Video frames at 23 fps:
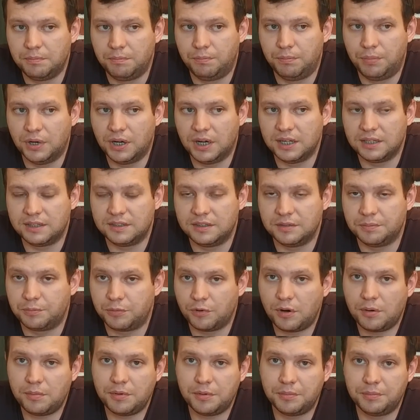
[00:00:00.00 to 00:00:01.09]
But the
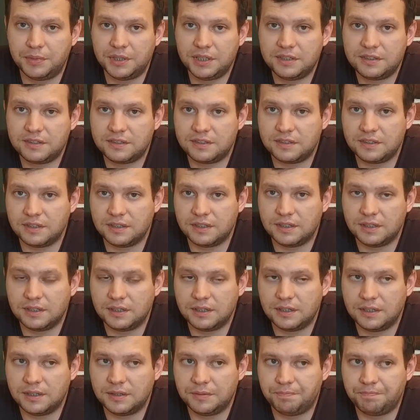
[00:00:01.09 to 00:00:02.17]
problem is
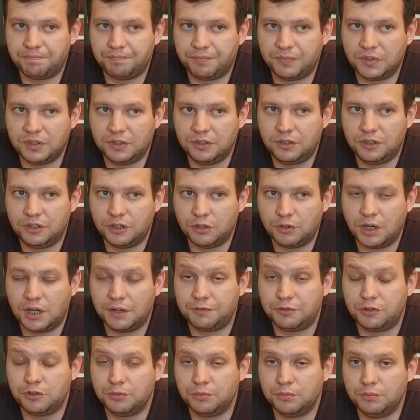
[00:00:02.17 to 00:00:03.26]
you
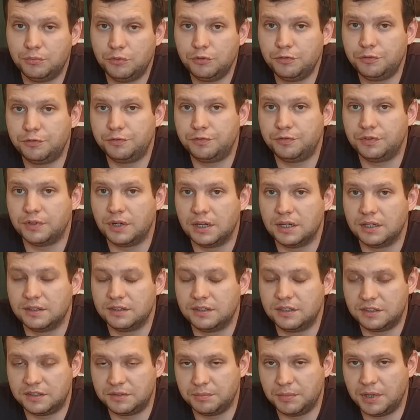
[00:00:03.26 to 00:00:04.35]
have to move
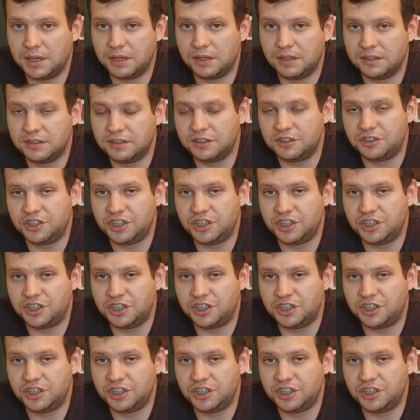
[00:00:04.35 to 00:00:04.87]
these